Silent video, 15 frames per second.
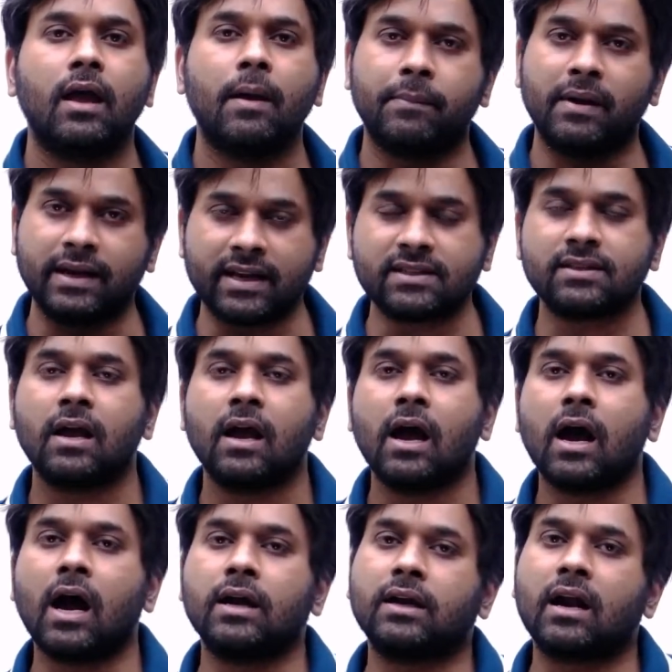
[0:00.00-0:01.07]
But yes,
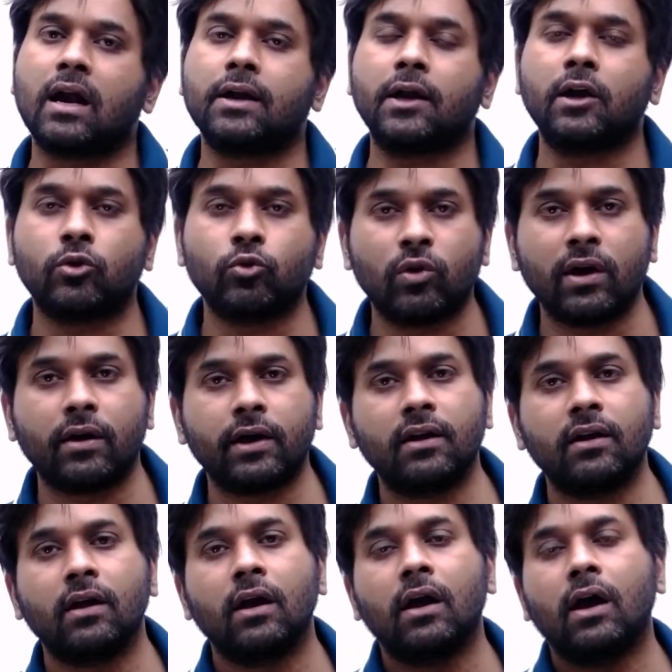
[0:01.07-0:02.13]
under Article 200,